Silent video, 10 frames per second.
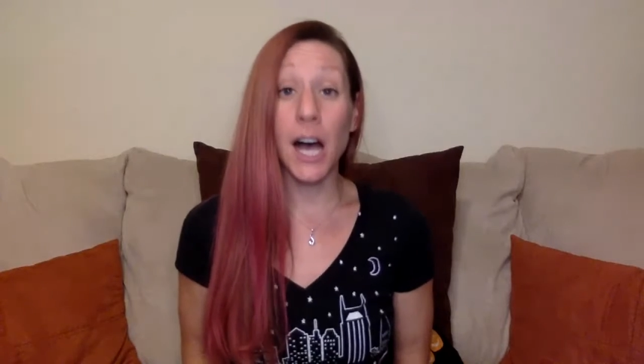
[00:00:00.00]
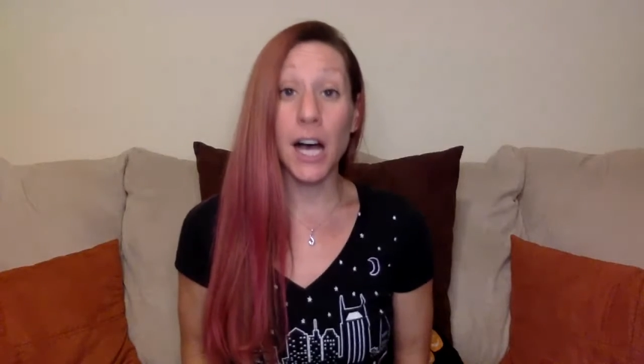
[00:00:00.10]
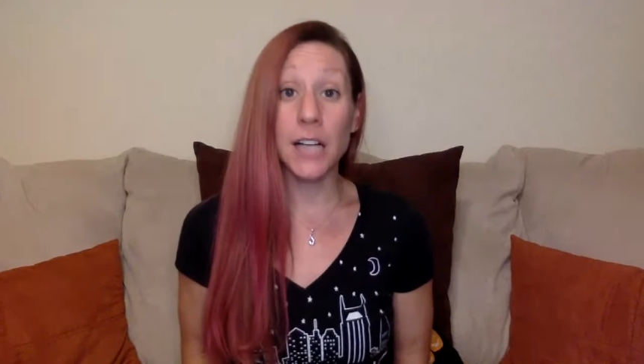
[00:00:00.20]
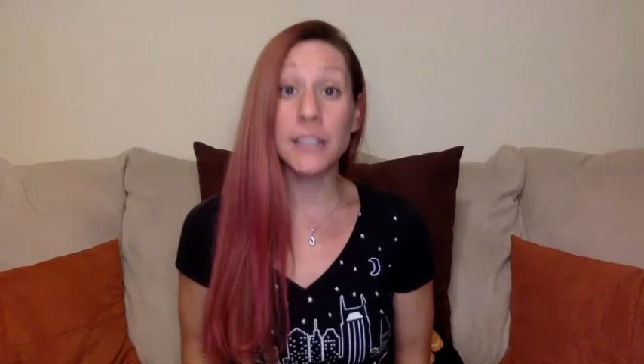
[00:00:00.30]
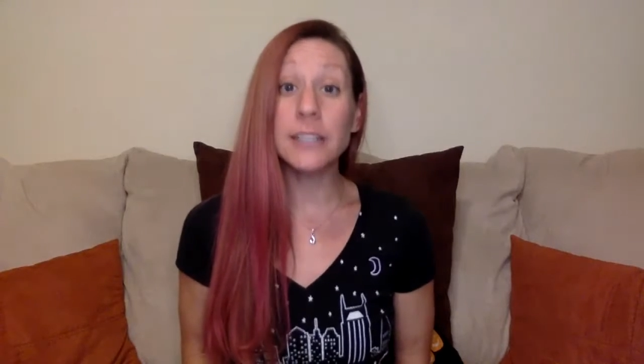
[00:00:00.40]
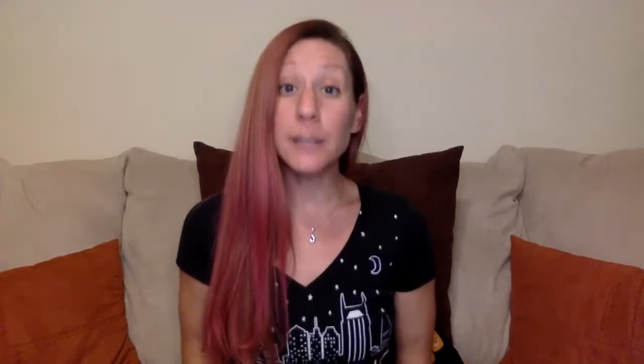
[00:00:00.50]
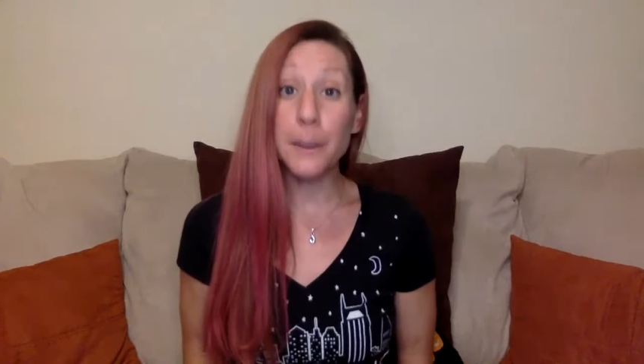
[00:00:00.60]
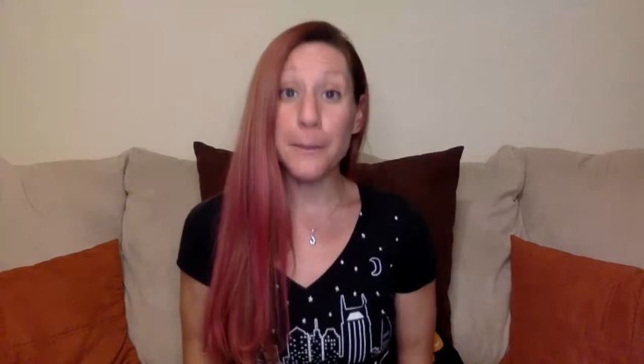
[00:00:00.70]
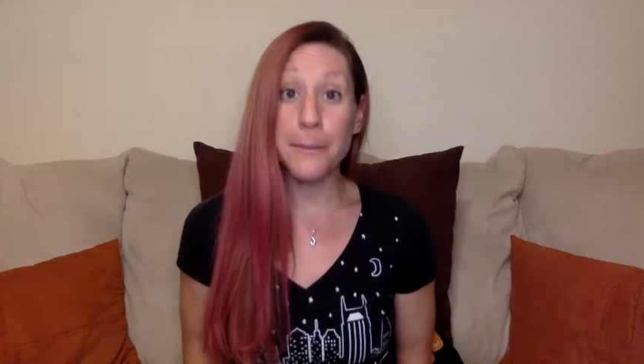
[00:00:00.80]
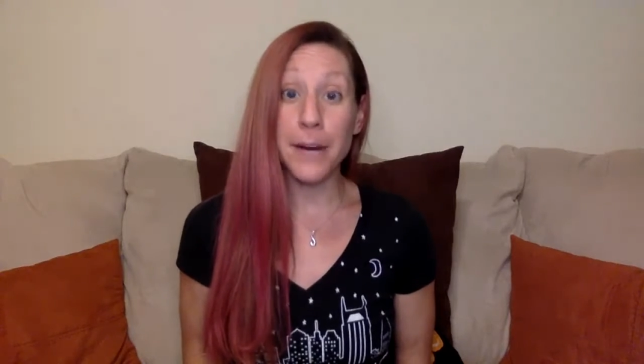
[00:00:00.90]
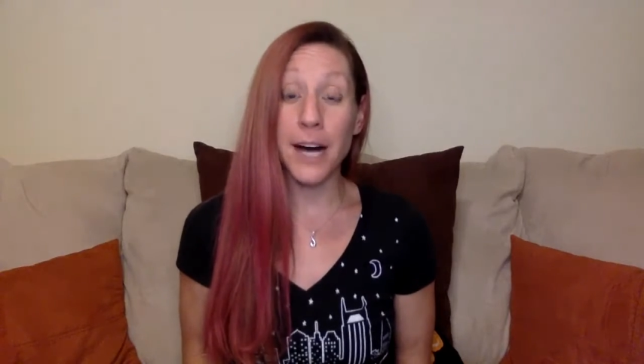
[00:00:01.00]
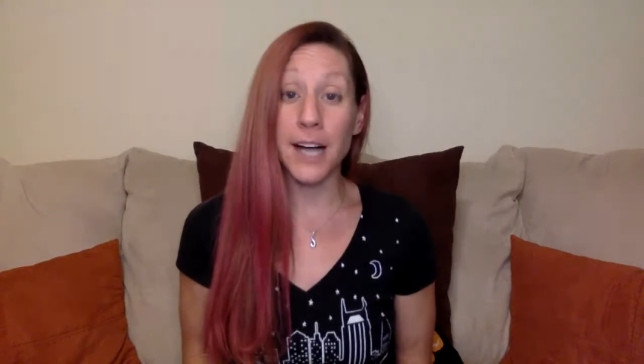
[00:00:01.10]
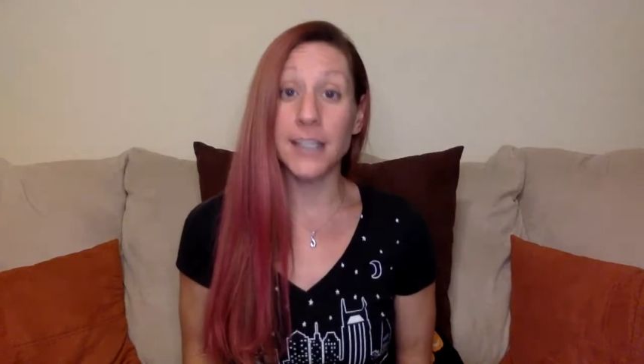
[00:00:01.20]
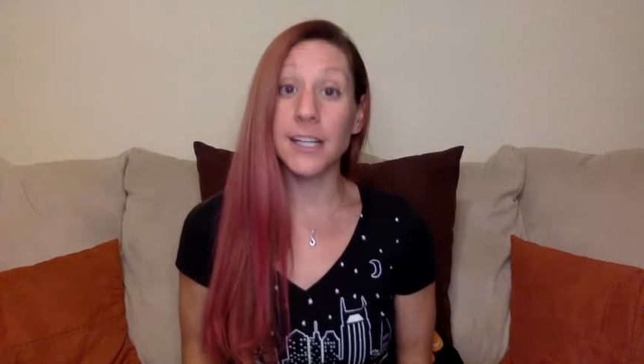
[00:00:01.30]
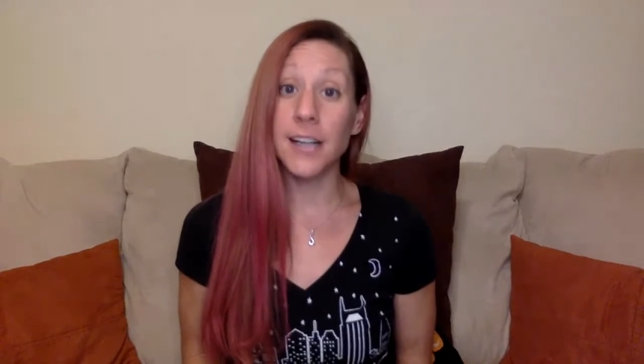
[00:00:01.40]
Hug,
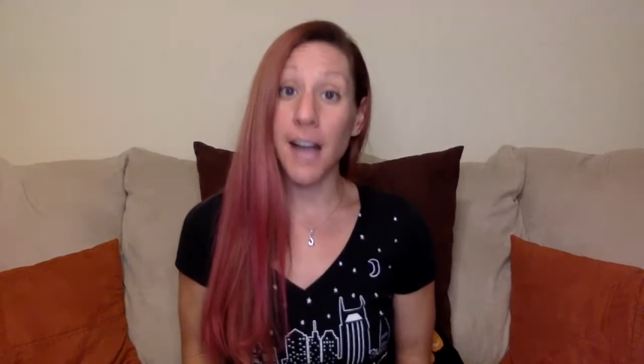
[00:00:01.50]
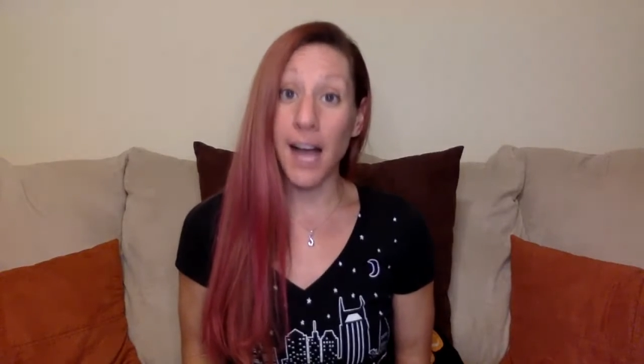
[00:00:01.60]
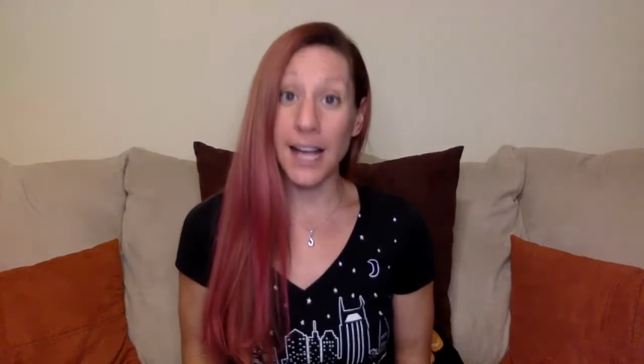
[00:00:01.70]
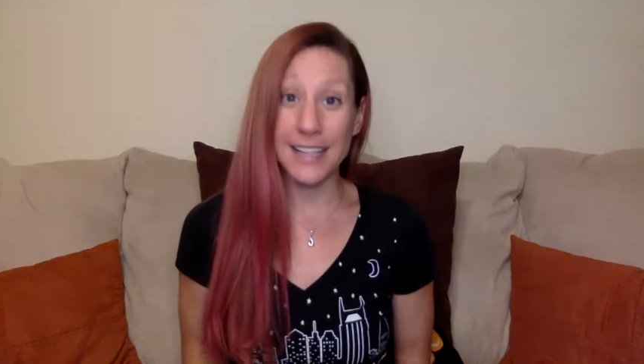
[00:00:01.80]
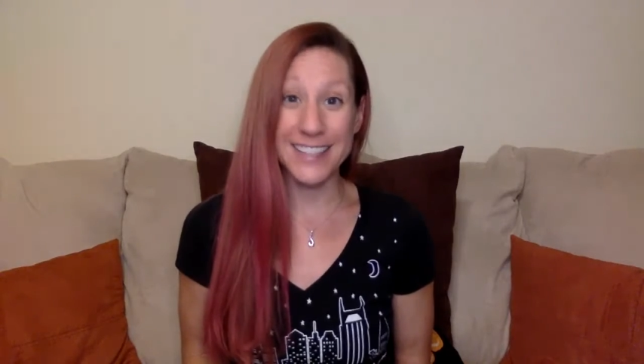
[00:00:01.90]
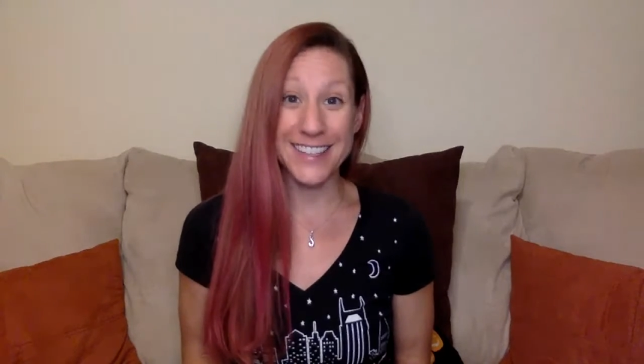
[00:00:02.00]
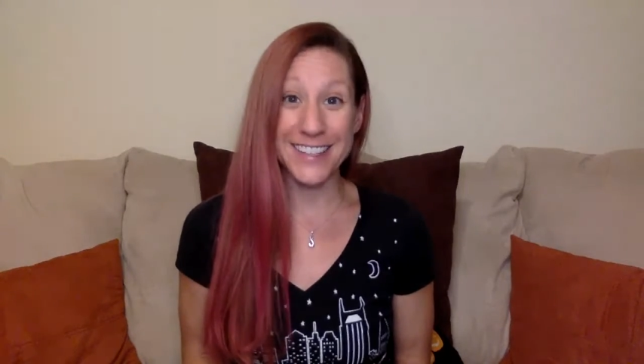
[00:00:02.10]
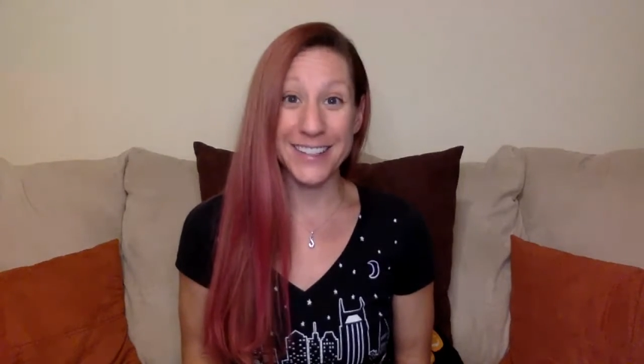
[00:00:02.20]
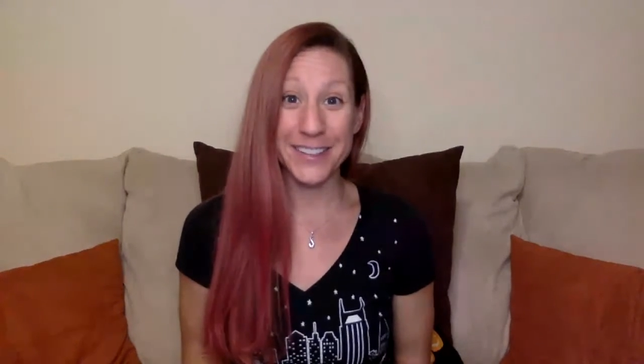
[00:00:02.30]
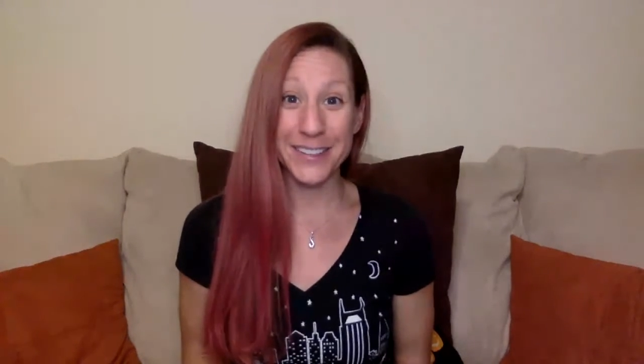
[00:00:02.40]
bug, hut.